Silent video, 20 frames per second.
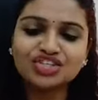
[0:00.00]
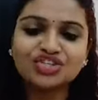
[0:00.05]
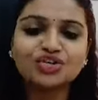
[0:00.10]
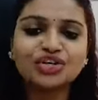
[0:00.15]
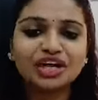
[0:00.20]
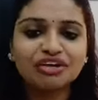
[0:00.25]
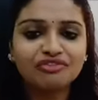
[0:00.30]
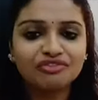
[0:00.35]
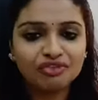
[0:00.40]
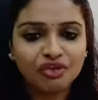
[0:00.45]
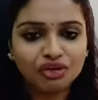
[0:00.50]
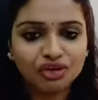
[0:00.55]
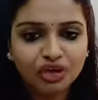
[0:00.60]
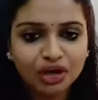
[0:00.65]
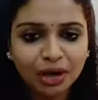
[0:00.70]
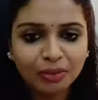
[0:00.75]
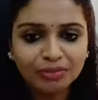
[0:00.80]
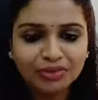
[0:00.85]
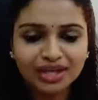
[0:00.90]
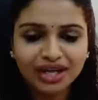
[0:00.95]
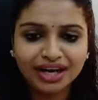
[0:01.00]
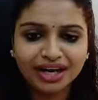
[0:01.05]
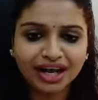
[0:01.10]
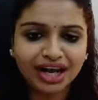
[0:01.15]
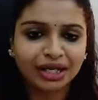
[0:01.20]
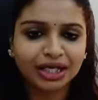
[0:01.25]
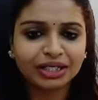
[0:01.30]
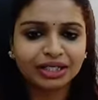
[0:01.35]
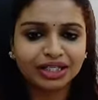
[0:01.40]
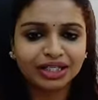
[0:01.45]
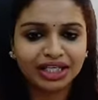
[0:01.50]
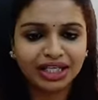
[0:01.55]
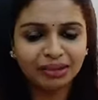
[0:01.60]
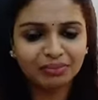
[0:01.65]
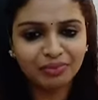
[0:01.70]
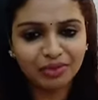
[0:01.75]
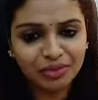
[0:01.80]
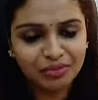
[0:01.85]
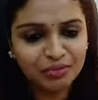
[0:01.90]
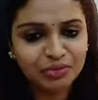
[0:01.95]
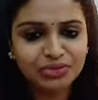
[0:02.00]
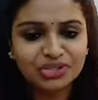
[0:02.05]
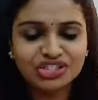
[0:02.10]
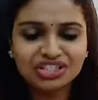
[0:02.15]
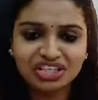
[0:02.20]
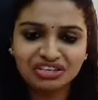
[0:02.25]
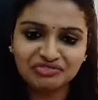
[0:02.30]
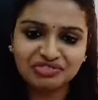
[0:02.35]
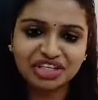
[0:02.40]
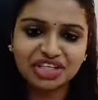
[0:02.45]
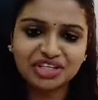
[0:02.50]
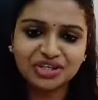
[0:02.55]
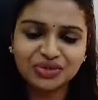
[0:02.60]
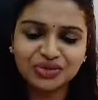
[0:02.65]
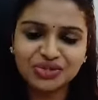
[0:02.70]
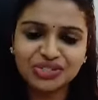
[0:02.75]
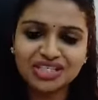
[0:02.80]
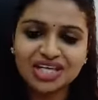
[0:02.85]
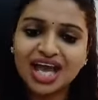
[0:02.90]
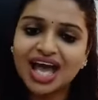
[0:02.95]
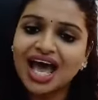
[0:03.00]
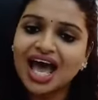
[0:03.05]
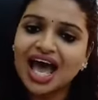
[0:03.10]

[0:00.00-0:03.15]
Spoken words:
You can follow up there. I keep on posting videos.